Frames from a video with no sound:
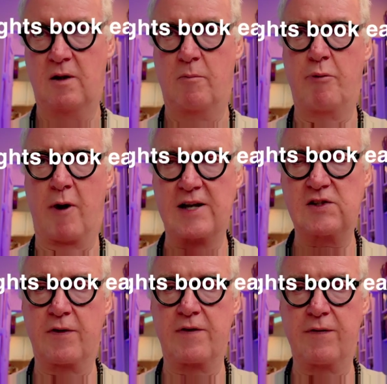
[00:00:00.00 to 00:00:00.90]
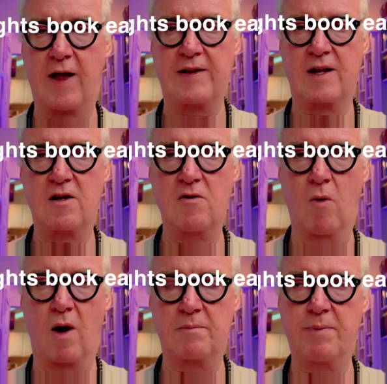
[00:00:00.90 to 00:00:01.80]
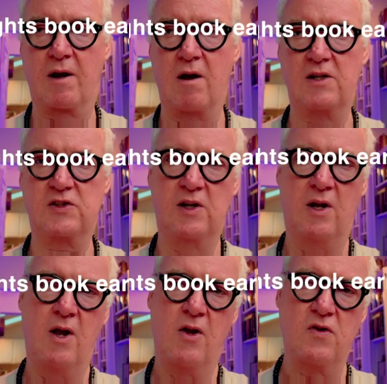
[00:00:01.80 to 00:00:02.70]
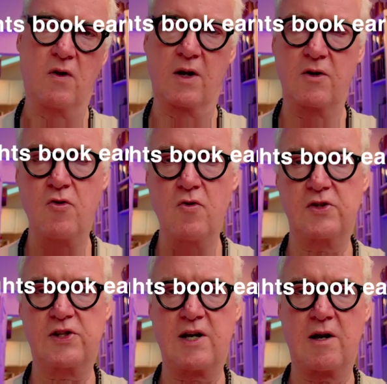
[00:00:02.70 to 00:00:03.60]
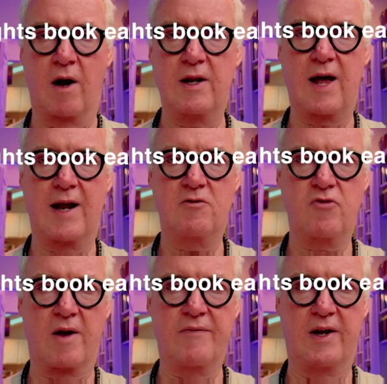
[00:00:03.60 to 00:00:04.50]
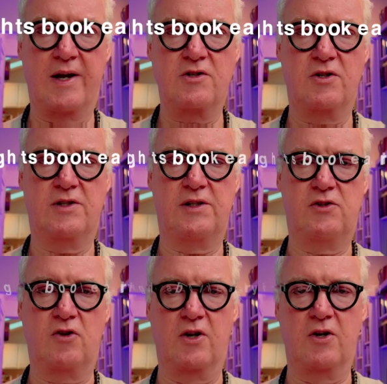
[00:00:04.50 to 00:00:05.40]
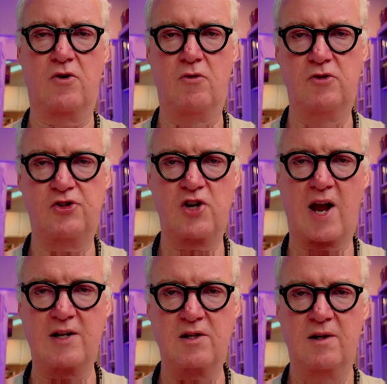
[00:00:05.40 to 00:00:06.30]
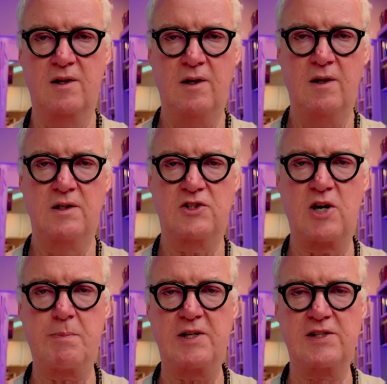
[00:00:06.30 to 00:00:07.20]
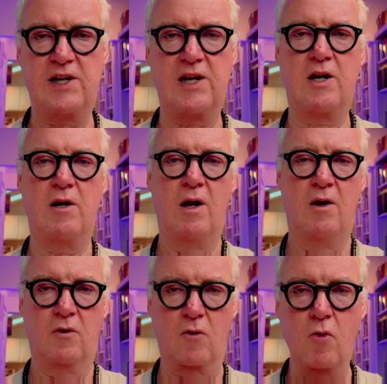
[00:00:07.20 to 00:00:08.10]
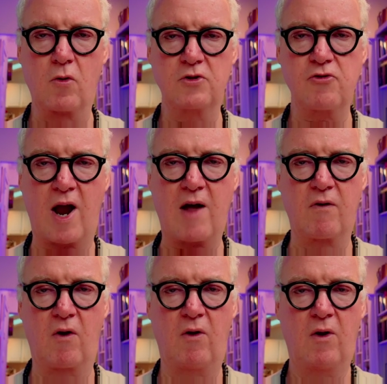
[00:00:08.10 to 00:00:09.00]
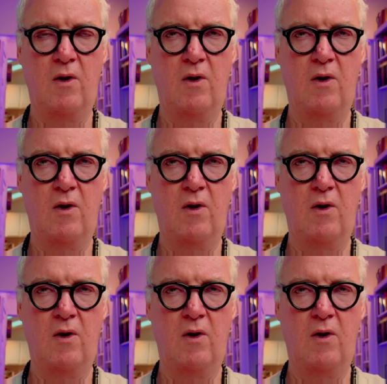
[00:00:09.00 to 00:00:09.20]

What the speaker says: price for the flight that you want, because you're going to use the online travel agencies. You're going to use Chat, GPT, Google Travel.